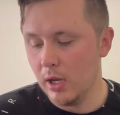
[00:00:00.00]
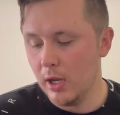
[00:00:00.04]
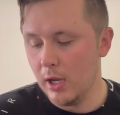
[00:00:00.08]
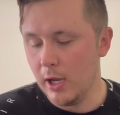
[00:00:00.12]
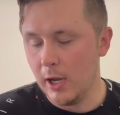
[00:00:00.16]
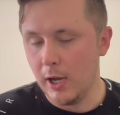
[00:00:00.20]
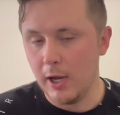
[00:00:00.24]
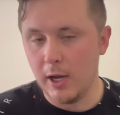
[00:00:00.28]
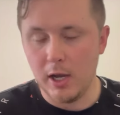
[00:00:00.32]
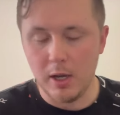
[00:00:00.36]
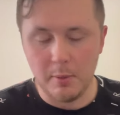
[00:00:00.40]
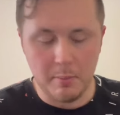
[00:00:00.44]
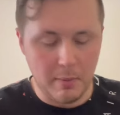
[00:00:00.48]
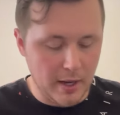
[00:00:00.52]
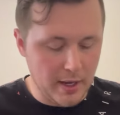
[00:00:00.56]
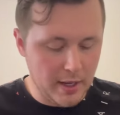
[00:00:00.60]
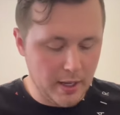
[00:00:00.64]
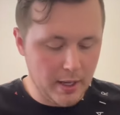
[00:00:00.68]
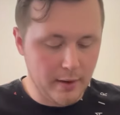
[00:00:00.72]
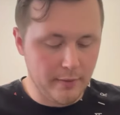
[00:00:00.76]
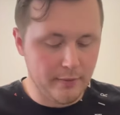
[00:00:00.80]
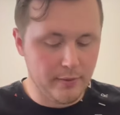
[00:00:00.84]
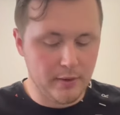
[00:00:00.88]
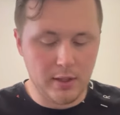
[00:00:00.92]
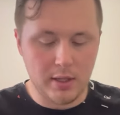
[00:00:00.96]
I
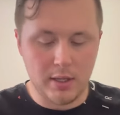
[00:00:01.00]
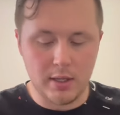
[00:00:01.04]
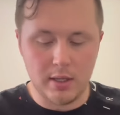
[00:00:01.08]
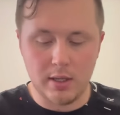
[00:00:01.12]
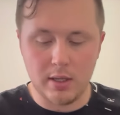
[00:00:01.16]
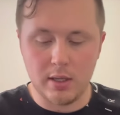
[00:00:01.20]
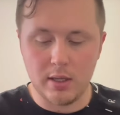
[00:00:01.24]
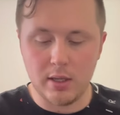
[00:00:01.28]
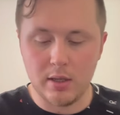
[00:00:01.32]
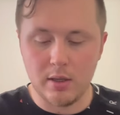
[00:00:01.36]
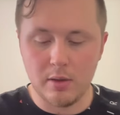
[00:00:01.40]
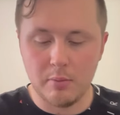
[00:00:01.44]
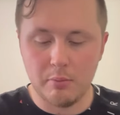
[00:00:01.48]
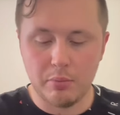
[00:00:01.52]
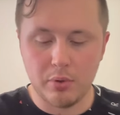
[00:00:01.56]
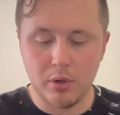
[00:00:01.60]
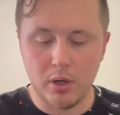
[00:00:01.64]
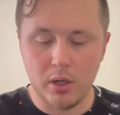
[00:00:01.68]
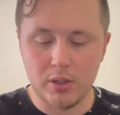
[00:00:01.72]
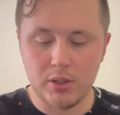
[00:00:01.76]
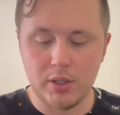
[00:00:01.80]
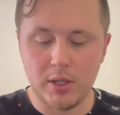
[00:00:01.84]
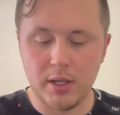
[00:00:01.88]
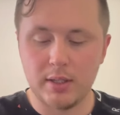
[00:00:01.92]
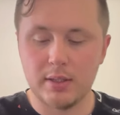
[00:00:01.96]
have the
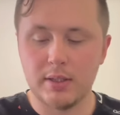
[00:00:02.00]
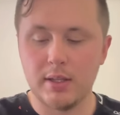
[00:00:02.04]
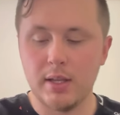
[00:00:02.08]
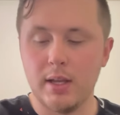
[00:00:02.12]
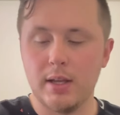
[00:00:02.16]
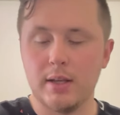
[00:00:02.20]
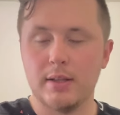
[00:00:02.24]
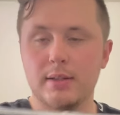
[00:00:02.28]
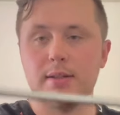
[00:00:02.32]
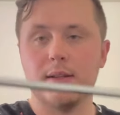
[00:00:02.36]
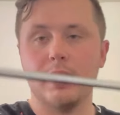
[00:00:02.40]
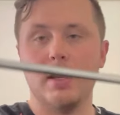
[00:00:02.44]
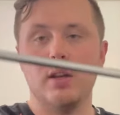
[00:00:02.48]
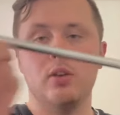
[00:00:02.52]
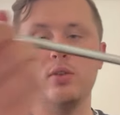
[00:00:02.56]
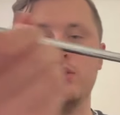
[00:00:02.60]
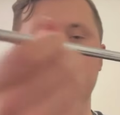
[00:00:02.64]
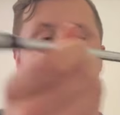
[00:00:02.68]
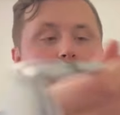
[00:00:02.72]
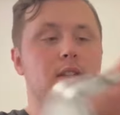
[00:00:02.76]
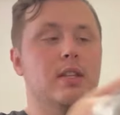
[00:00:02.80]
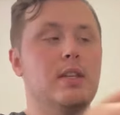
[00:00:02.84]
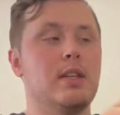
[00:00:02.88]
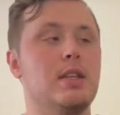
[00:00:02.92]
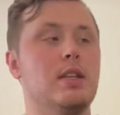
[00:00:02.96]
Project X
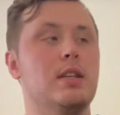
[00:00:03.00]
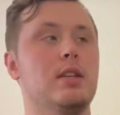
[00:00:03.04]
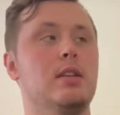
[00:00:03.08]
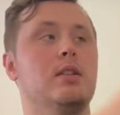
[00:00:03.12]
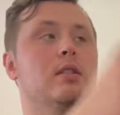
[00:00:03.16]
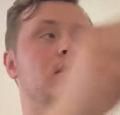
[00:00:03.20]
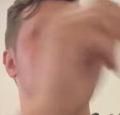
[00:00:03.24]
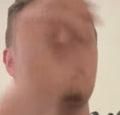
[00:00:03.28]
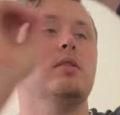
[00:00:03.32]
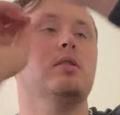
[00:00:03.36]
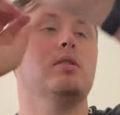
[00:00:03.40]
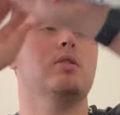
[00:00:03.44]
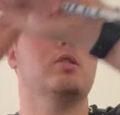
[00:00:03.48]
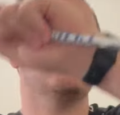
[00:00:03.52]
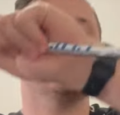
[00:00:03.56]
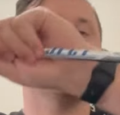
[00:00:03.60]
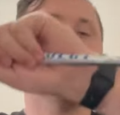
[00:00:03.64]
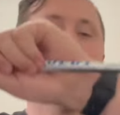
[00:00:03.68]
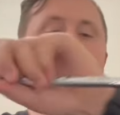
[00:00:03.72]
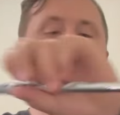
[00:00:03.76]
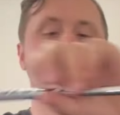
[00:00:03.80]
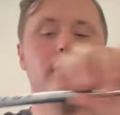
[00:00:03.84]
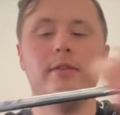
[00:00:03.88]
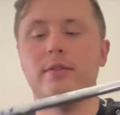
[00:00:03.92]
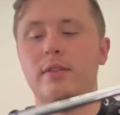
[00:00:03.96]
LZ
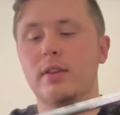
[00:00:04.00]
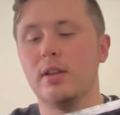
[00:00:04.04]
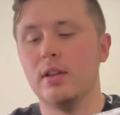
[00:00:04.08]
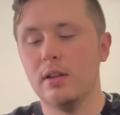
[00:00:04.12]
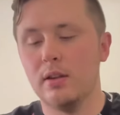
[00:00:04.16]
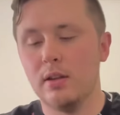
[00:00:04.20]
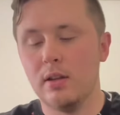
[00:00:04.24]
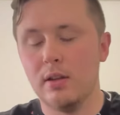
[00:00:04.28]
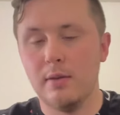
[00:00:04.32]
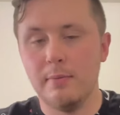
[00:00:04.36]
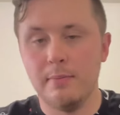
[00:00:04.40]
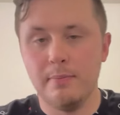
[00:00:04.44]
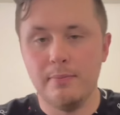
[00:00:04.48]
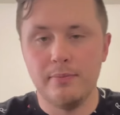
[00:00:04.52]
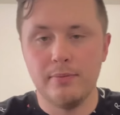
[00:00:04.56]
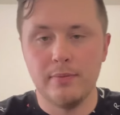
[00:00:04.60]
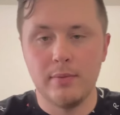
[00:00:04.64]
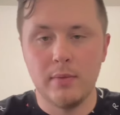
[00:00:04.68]
shaft in them.